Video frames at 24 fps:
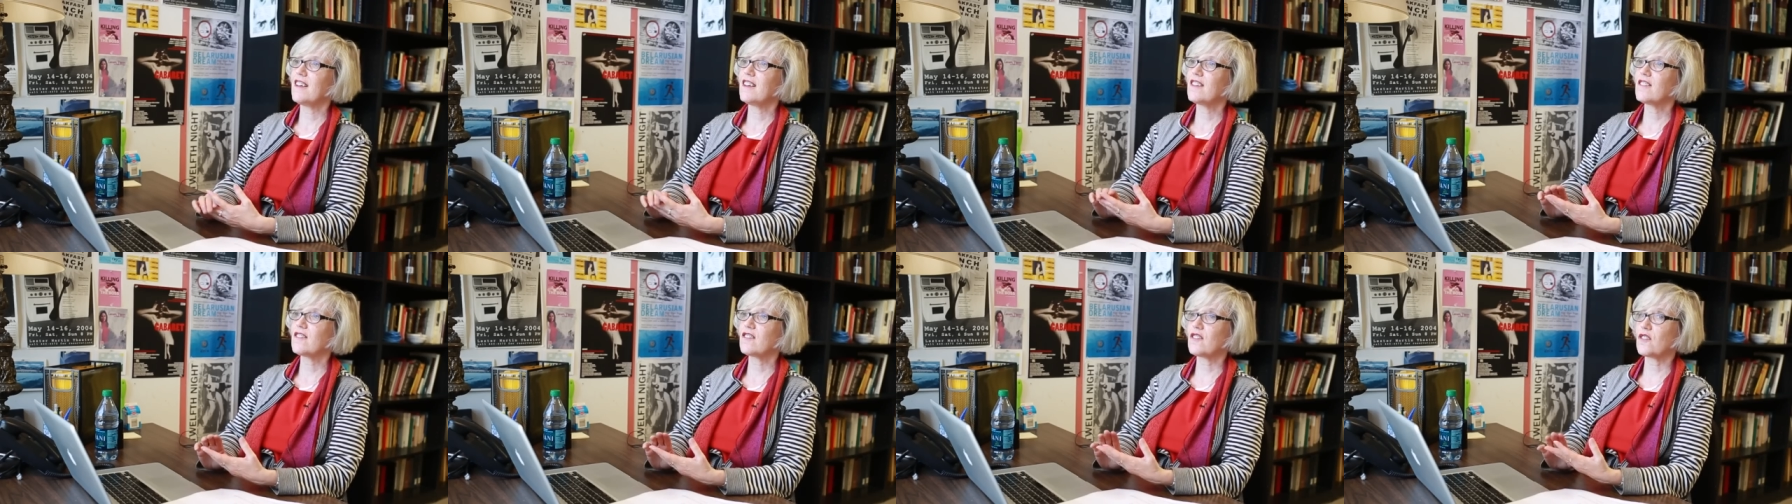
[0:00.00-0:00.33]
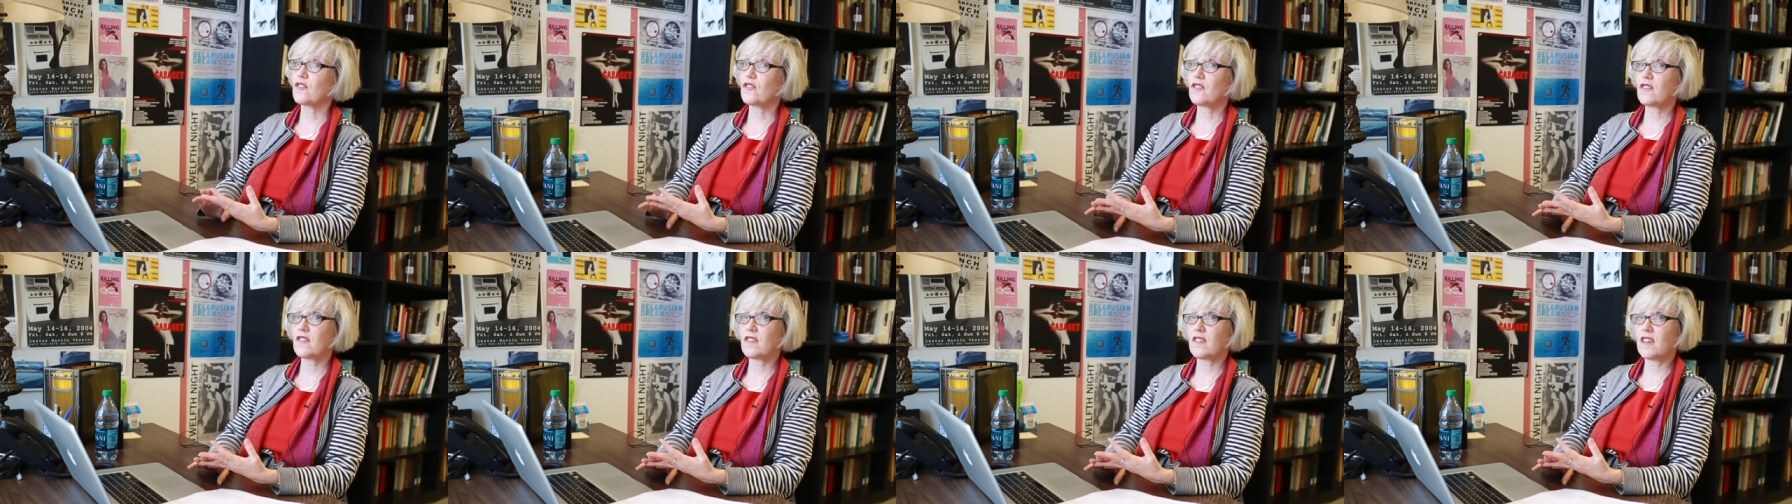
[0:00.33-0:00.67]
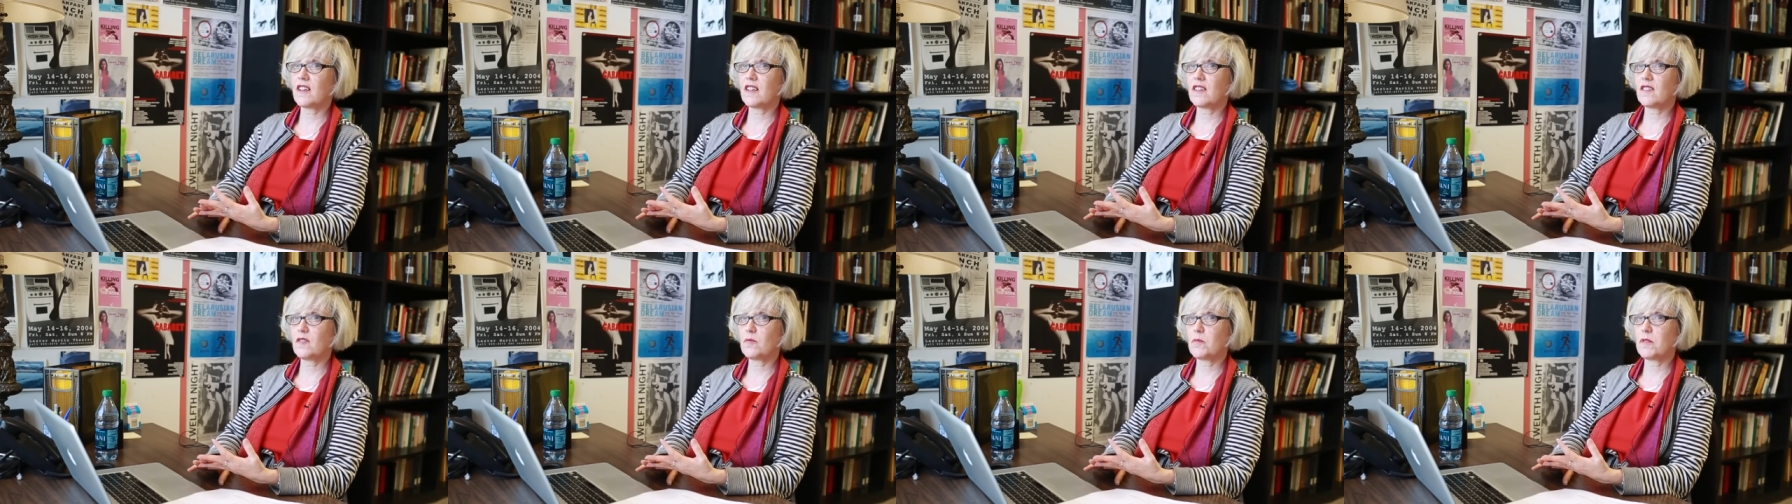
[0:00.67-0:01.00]
social
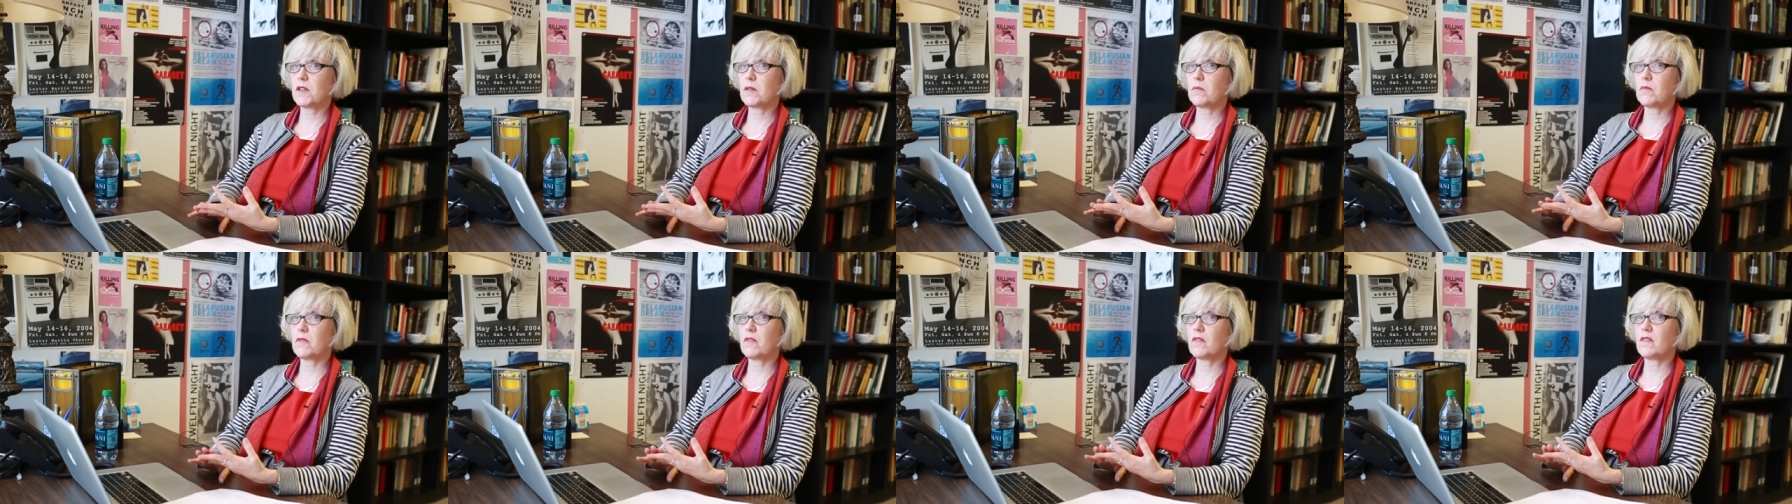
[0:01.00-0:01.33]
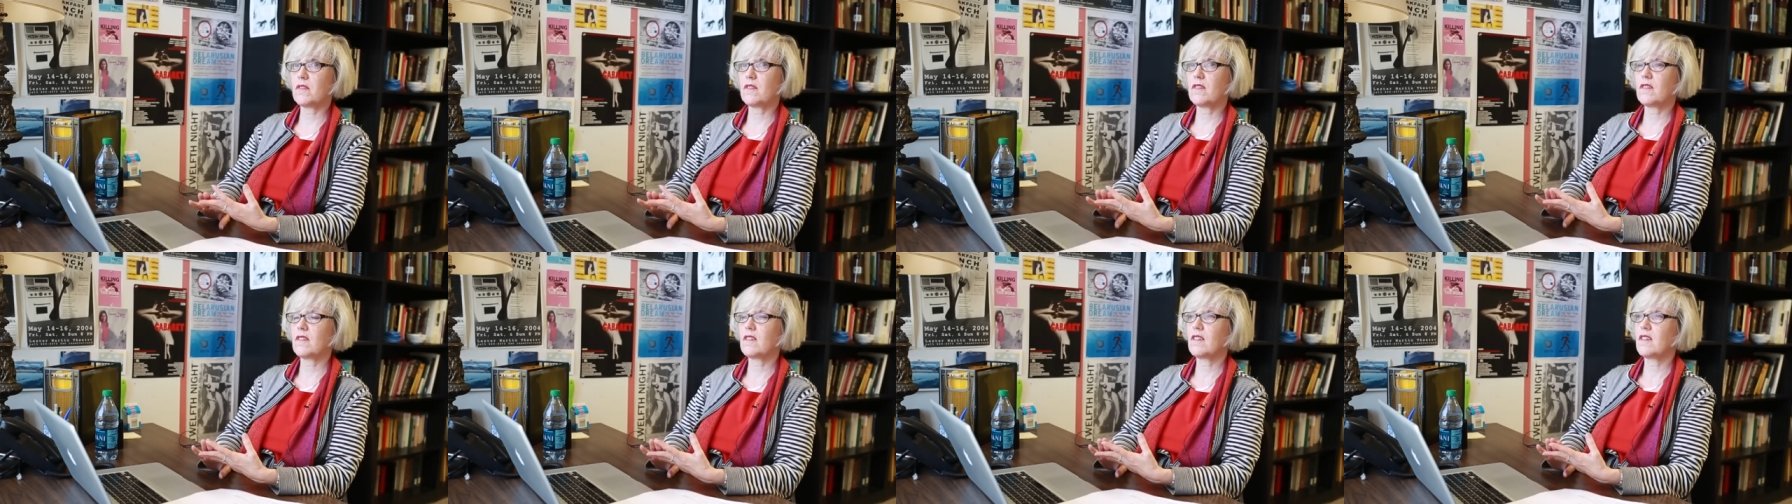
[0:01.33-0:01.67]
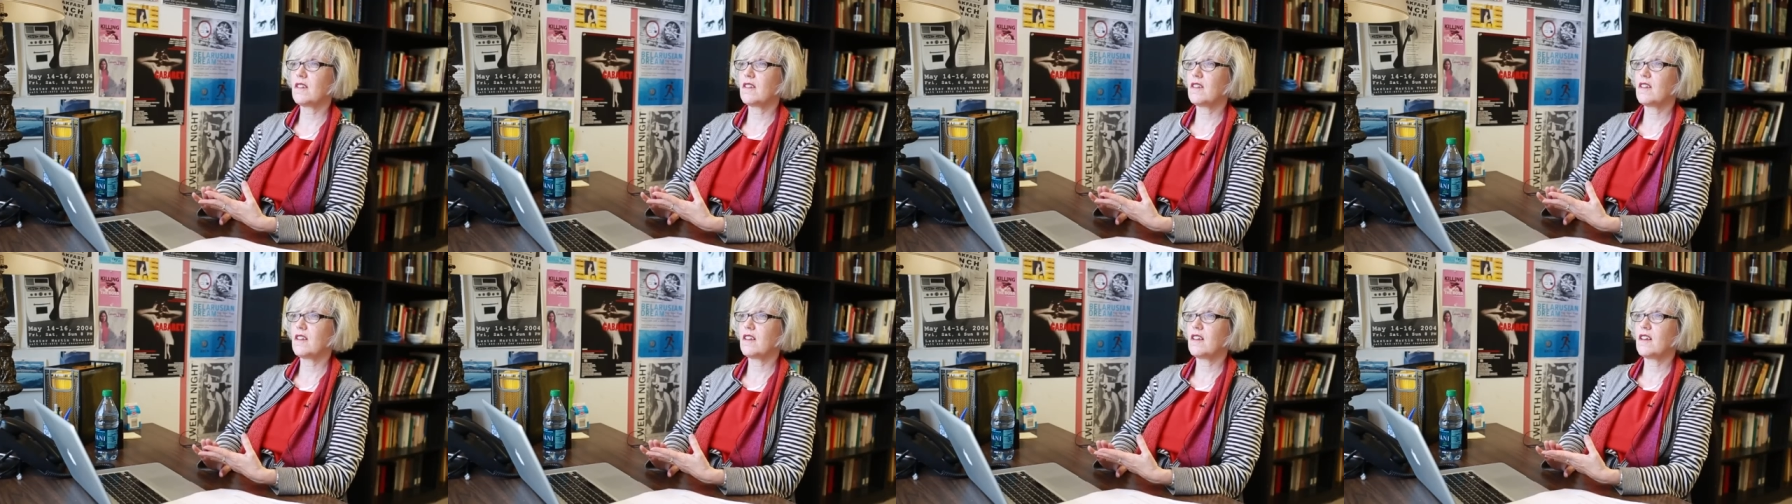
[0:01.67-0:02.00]
science people,
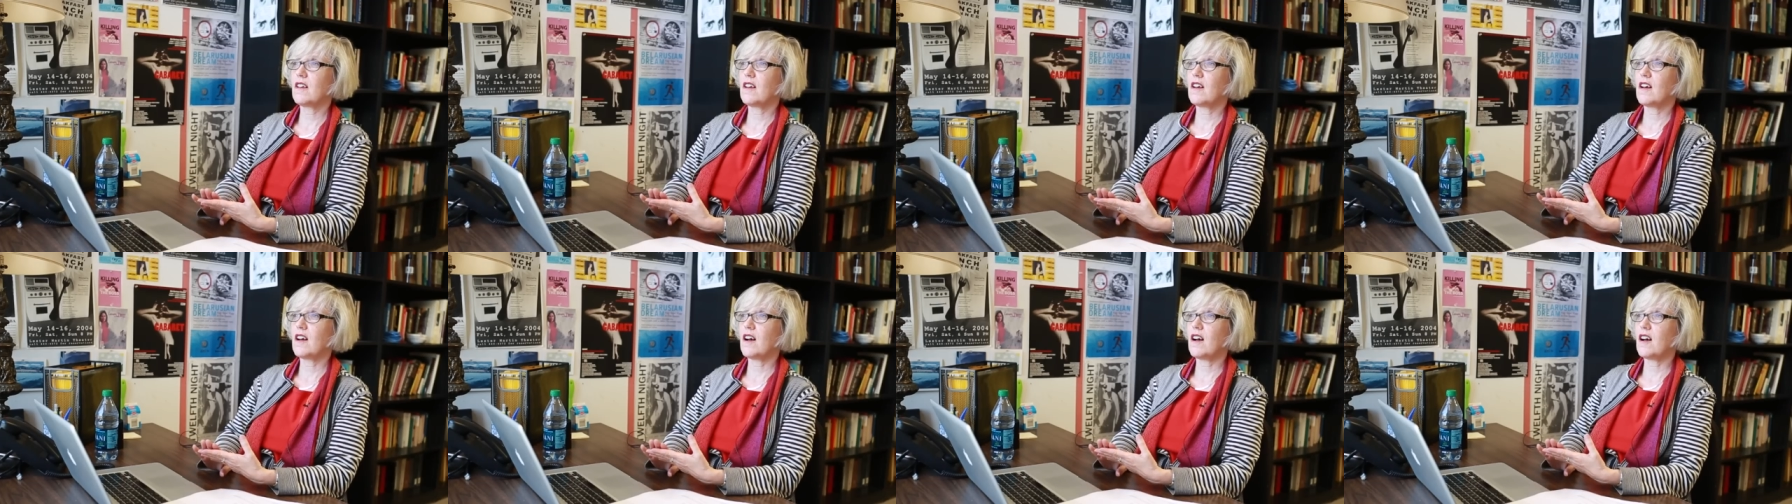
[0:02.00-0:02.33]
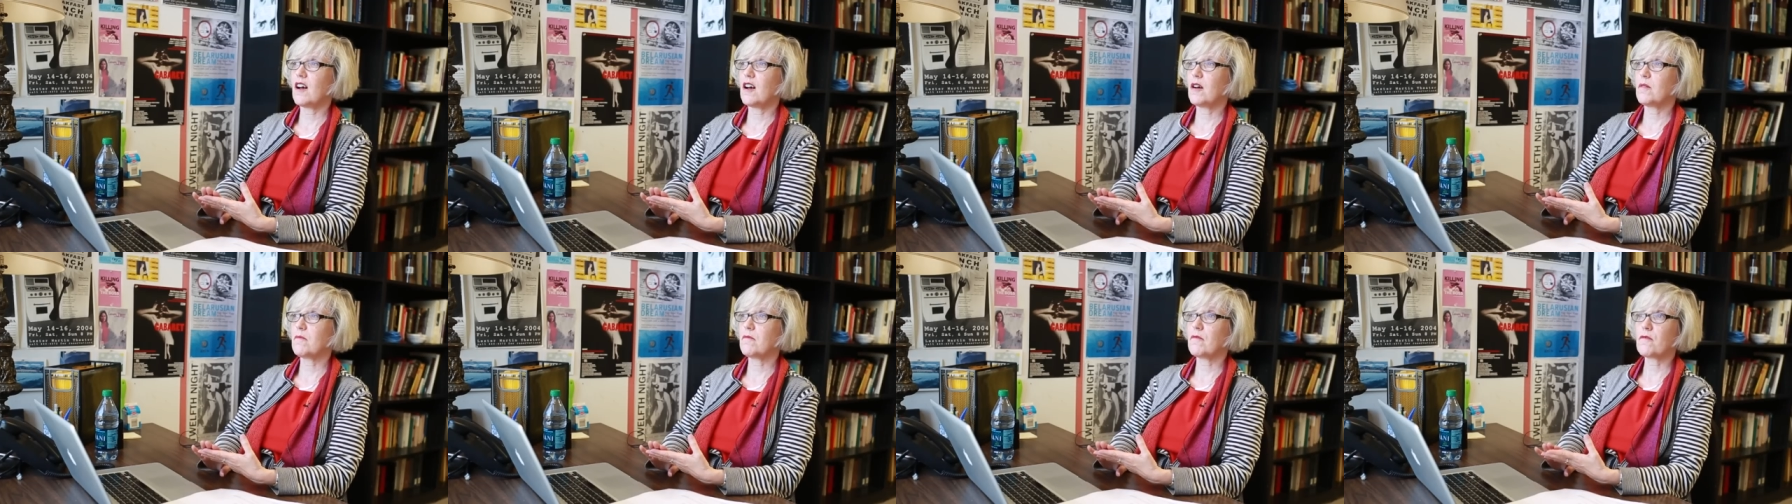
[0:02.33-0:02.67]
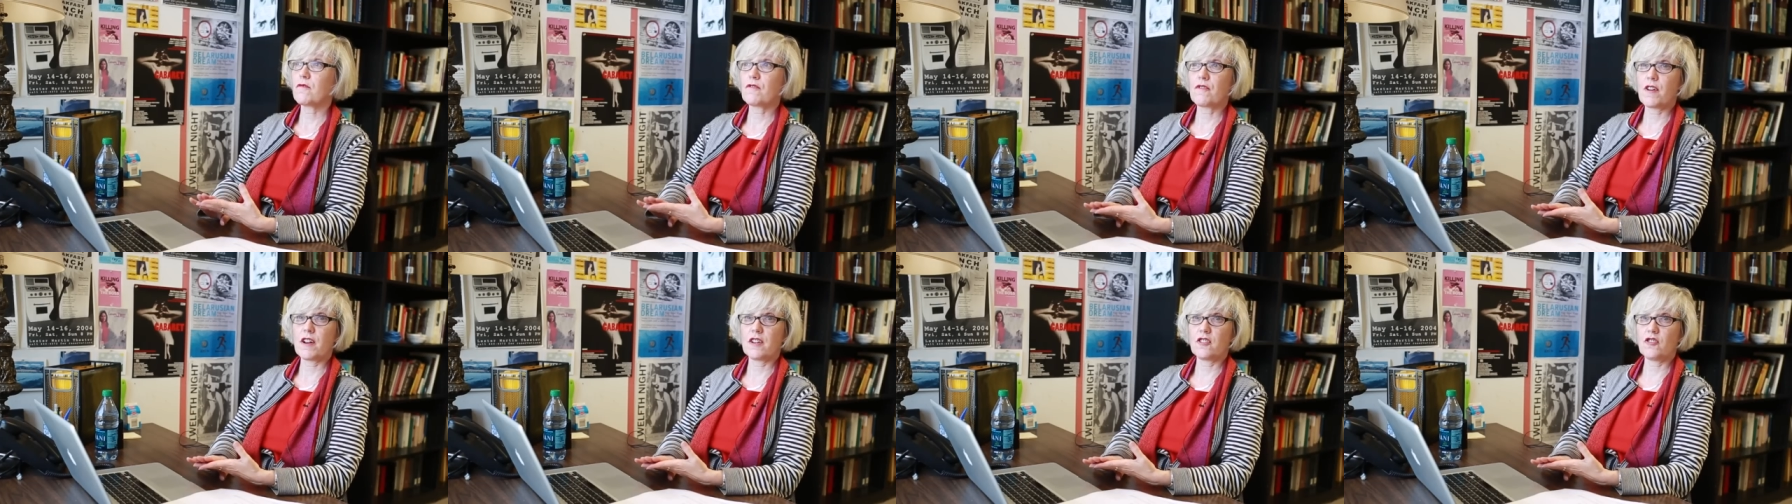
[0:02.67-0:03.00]
um,
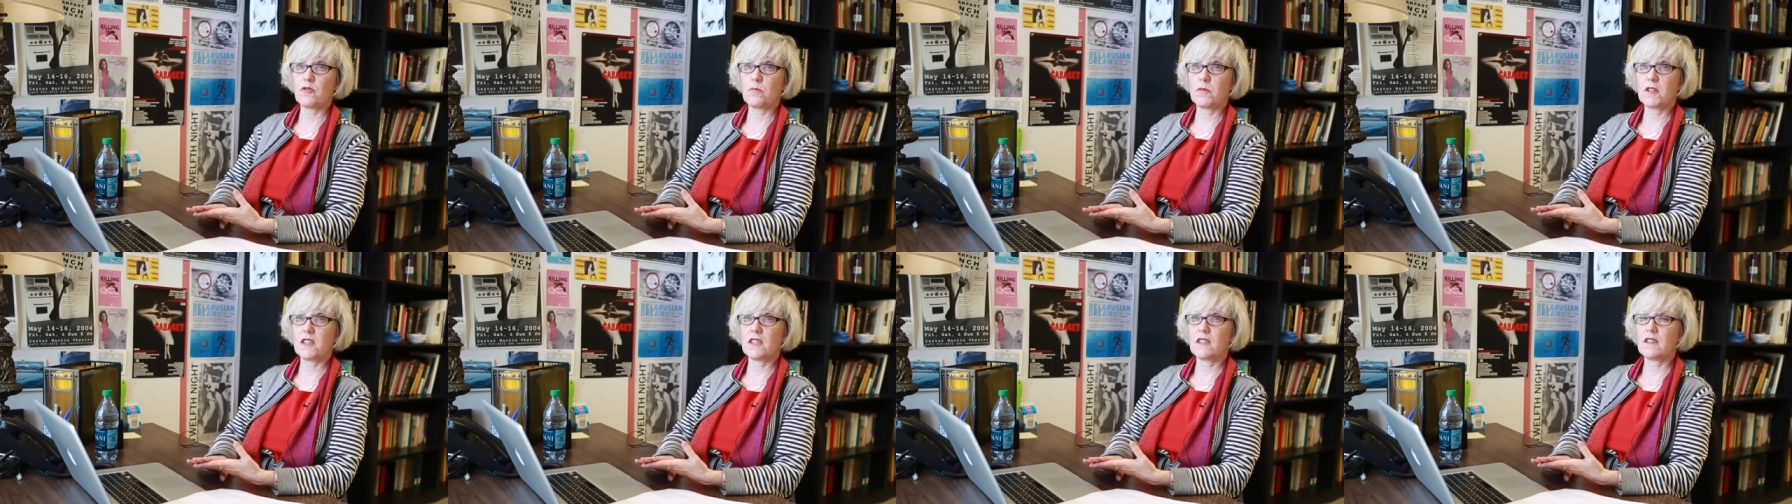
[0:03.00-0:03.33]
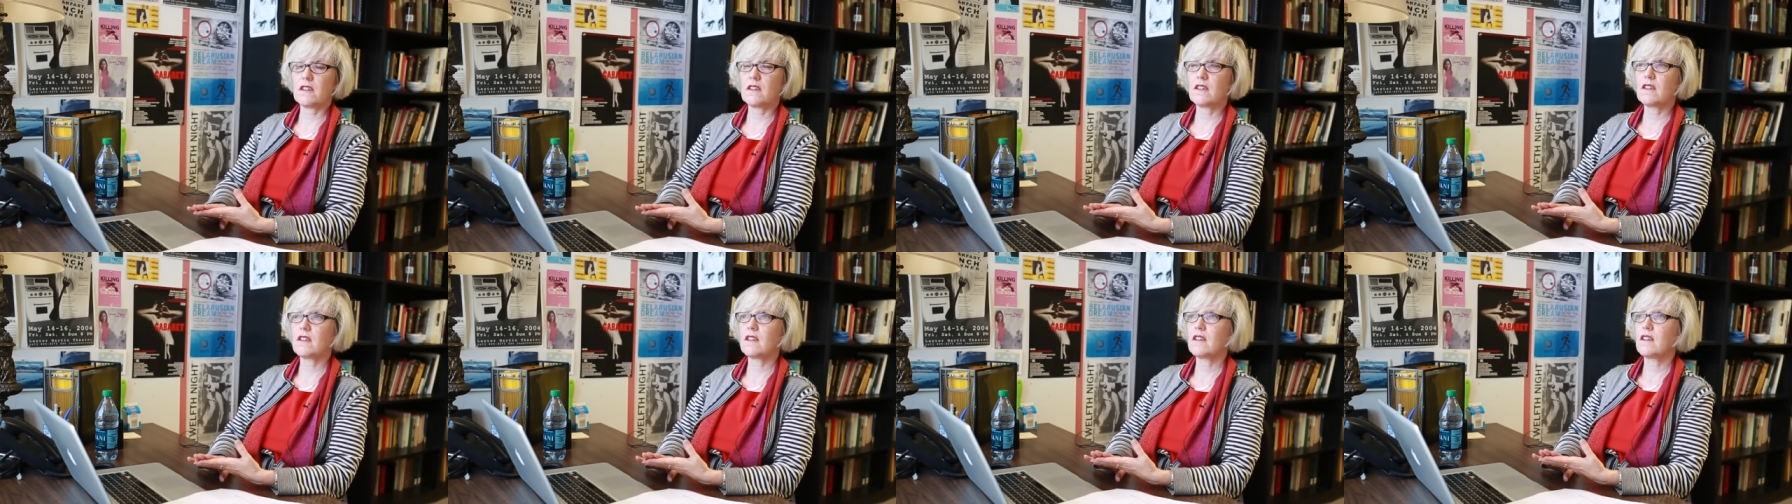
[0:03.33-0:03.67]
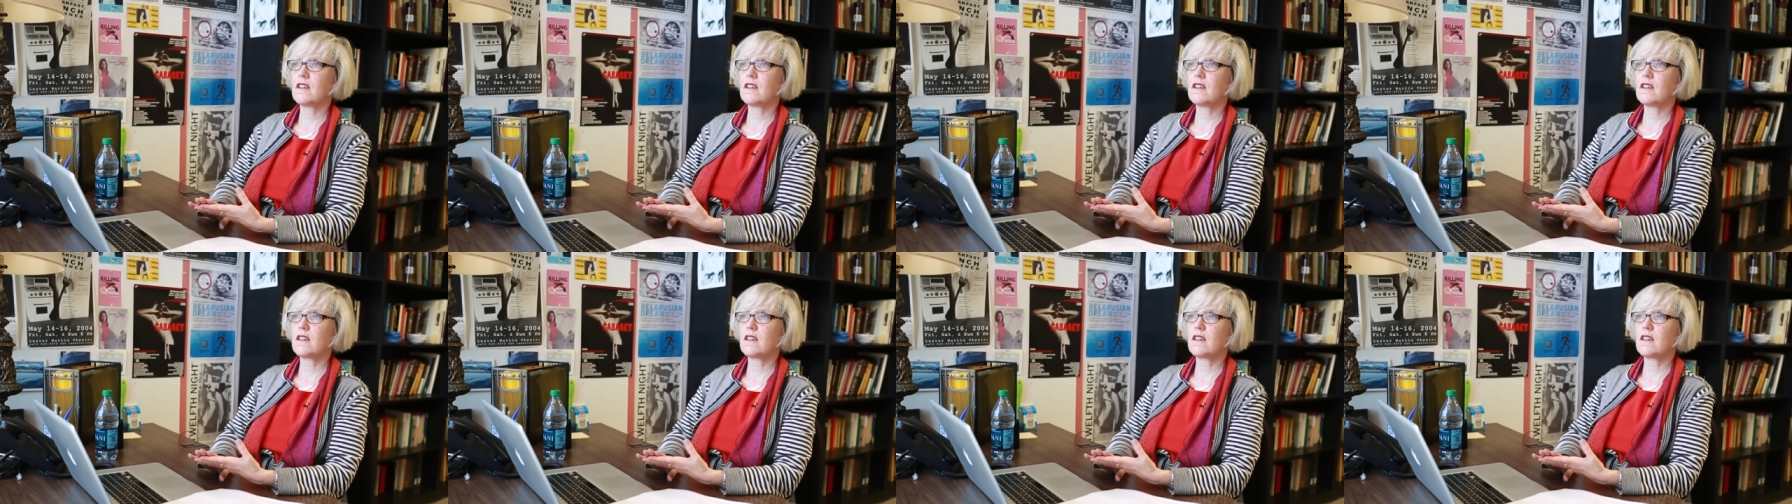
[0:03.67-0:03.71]
freshmen,